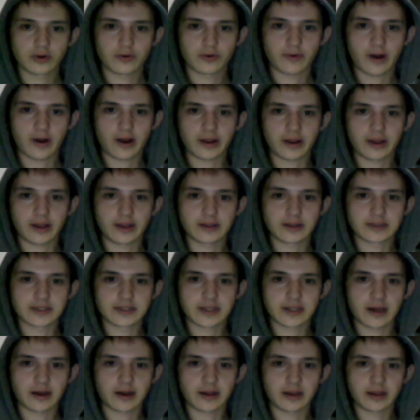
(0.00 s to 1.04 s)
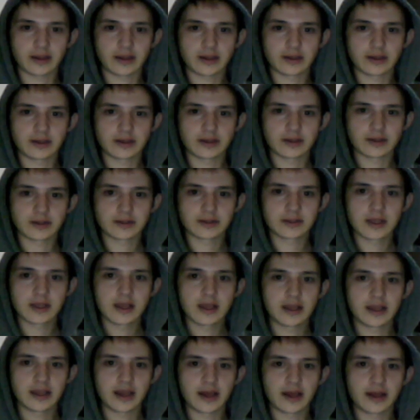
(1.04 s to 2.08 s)
Rocking stockings.
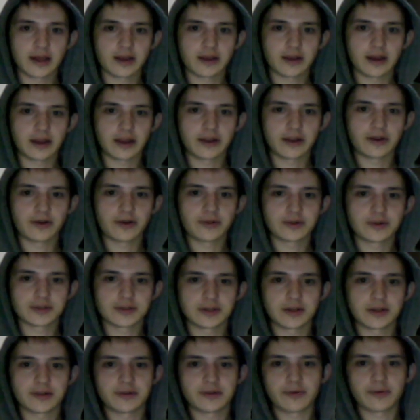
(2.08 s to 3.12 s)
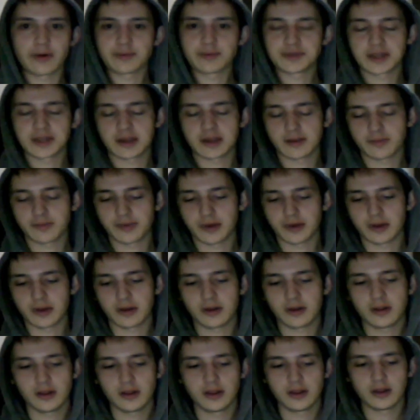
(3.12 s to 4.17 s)
Yeah, I know there's another website, but
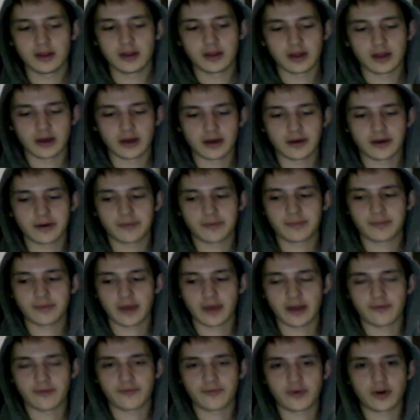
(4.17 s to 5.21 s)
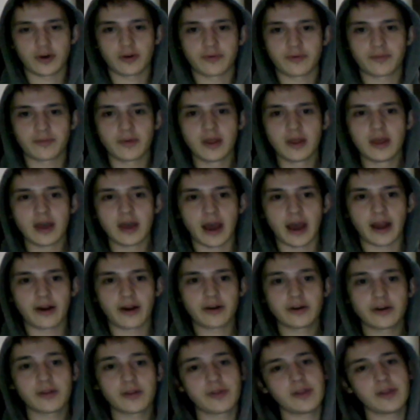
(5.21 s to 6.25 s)
I
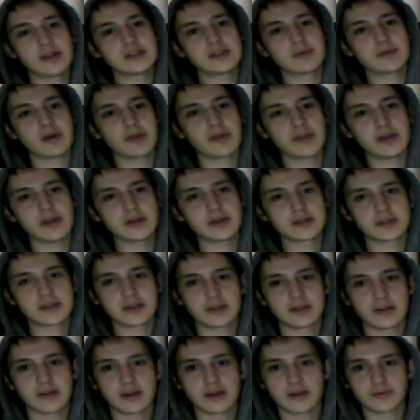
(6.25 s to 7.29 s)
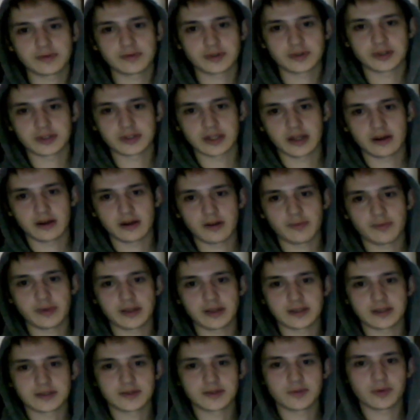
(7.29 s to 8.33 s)
heard good things about this, and then it was just ended up
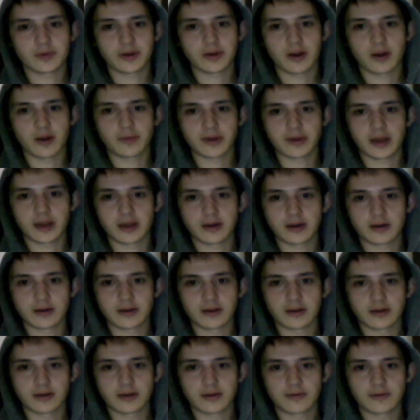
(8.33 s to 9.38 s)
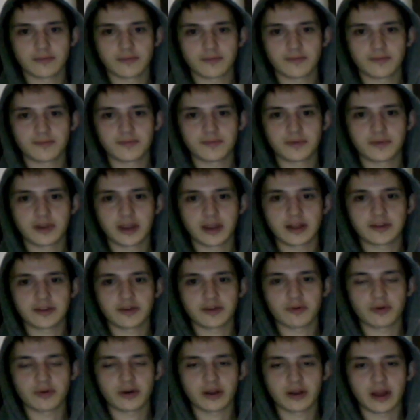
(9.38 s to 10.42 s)
being super complicated to get
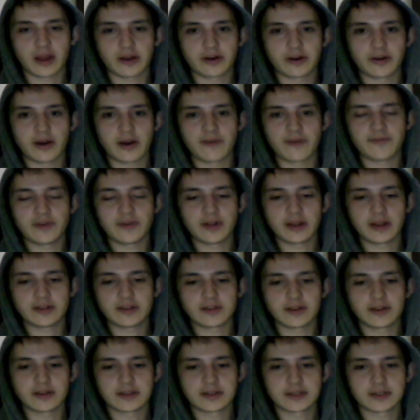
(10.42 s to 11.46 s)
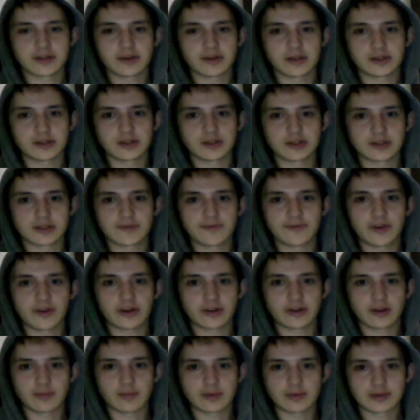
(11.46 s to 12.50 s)
to work. I don't know. I feel like the installation just
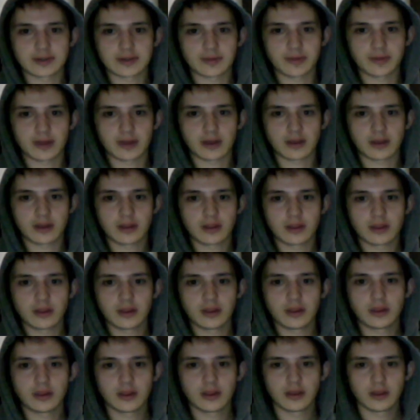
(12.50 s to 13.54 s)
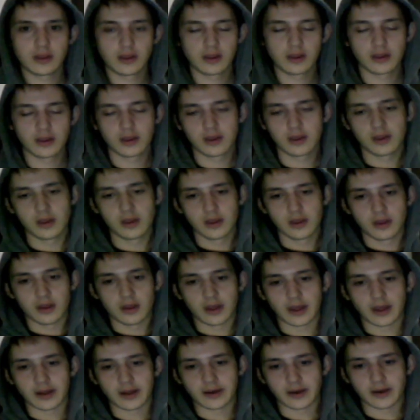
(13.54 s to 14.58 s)
fucked up or something.
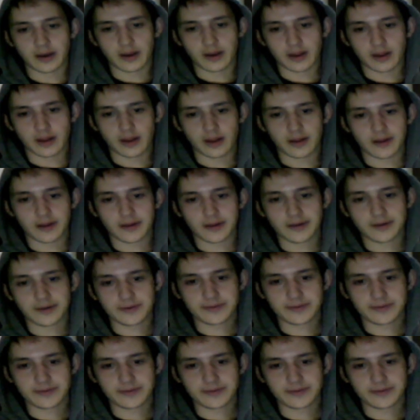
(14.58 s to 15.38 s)
And yeah,